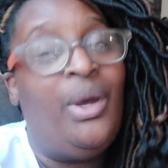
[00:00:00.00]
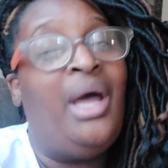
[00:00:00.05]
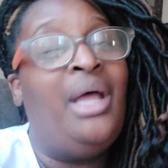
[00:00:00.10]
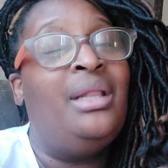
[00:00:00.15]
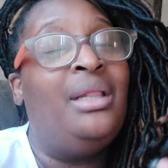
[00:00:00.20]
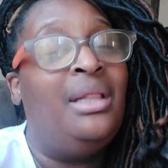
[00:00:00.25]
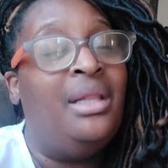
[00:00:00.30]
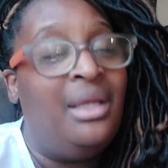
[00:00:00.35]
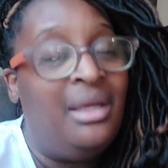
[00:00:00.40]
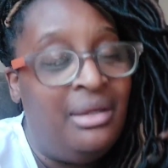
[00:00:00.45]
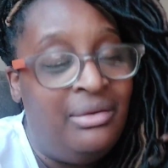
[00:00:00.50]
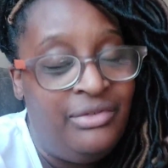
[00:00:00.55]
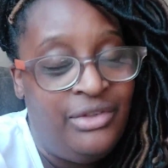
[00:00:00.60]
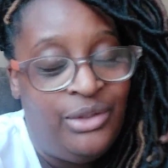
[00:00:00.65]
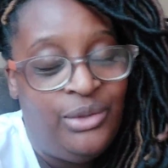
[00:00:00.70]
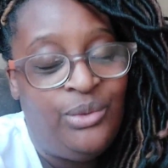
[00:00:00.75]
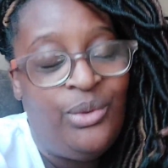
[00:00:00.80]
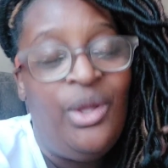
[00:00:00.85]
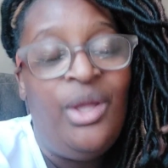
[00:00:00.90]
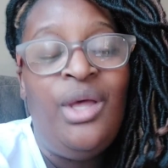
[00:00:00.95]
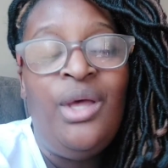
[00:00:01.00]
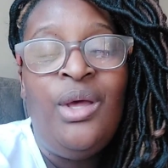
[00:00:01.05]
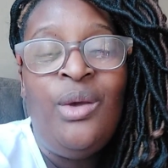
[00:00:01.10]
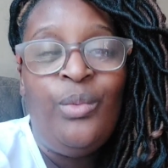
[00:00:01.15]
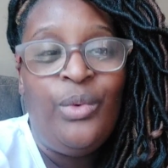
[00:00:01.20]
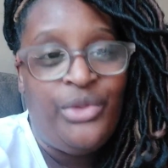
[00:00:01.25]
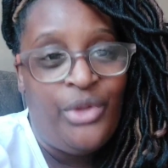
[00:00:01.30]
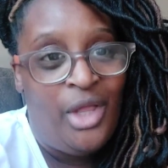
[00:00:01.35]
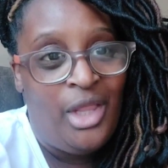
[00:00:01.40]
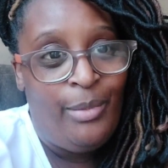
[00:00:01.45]
I love you
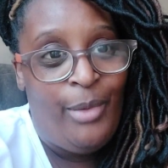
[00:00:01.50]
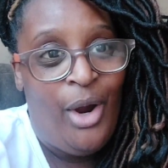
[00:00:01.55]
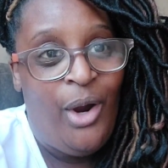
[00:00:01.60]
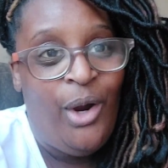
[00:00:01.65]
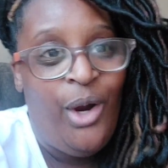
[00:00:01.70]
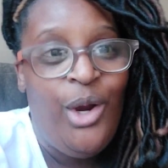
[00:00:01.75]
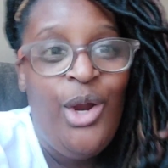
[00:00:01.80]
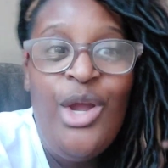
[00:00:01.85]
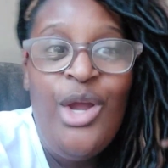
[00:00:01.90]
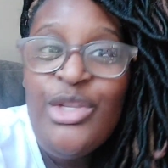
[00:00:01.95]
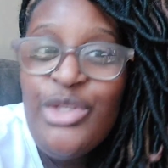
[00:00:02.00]
with all of my heart.